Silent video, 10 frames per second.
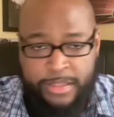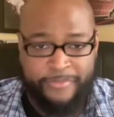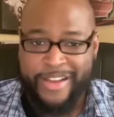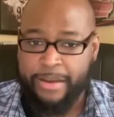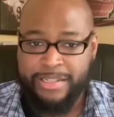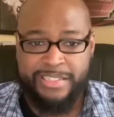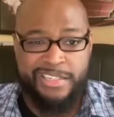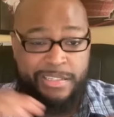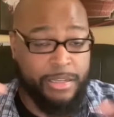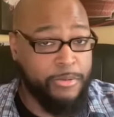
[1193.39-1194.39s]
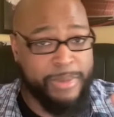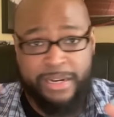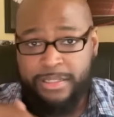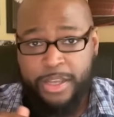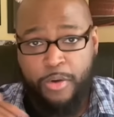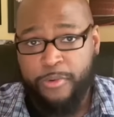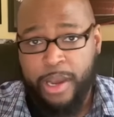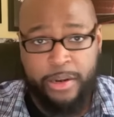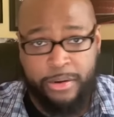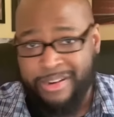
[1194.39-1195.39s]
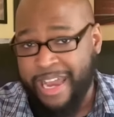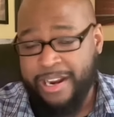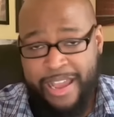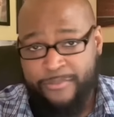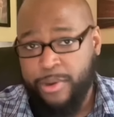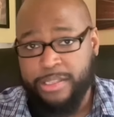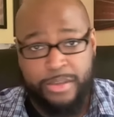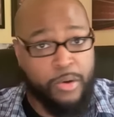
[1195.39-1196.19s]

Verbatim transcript: the Falcon season, go bet on the over-under, 9.5 wins.